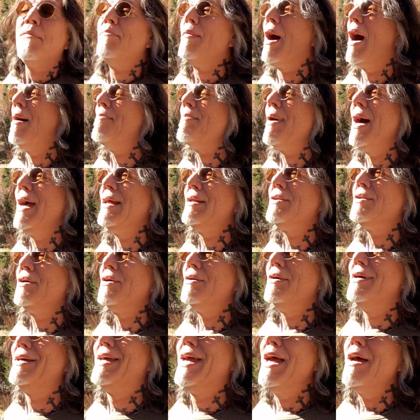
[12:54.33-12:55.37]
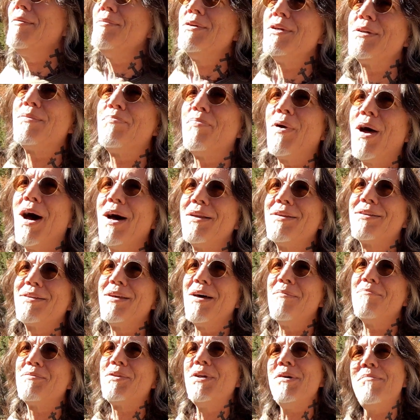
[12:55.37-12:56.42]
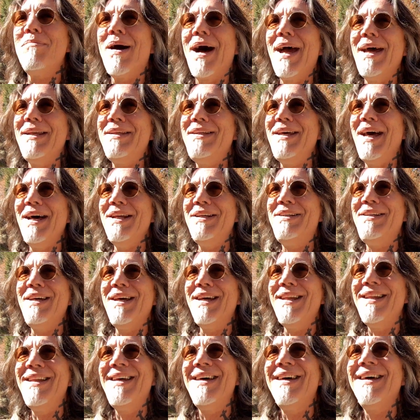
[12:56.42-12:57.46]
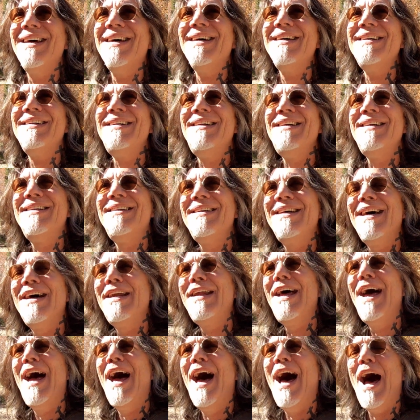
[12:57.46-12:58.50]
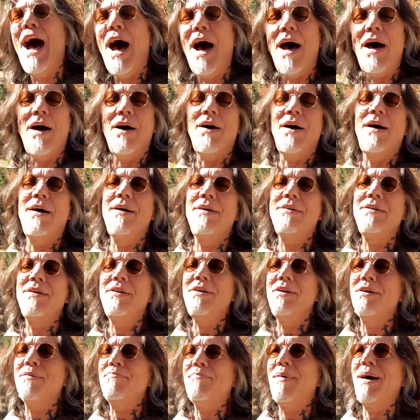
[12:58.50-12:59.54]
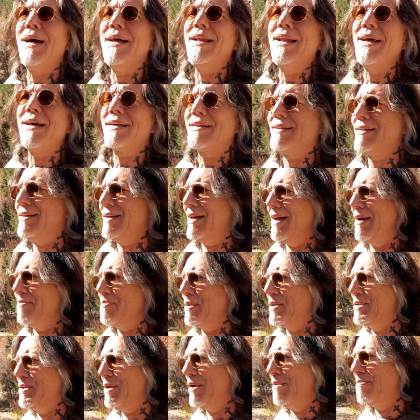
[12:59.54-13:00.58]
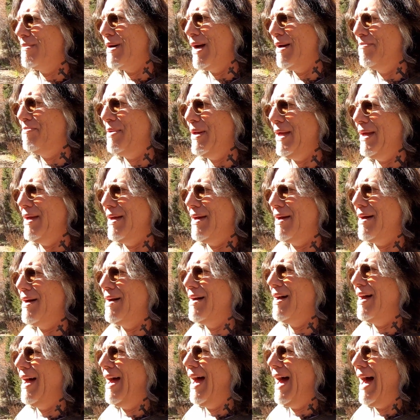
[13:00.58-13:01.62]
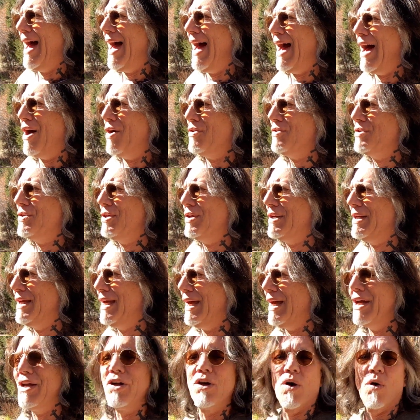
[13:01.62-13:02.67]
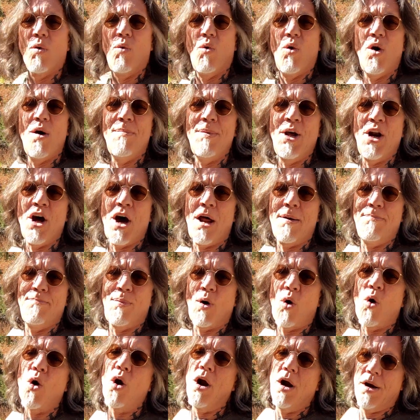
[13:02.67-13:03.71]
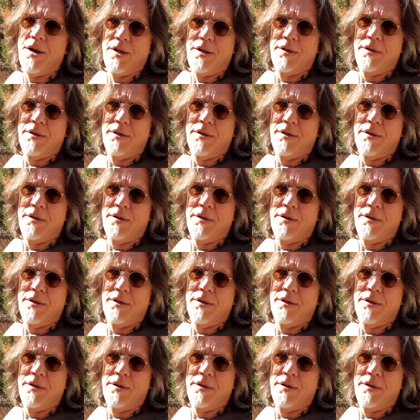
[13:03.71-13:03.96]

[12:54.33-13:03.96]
I might do. Kim just brought something to my attention. She said, "How my next episode might be how to get your woman on board."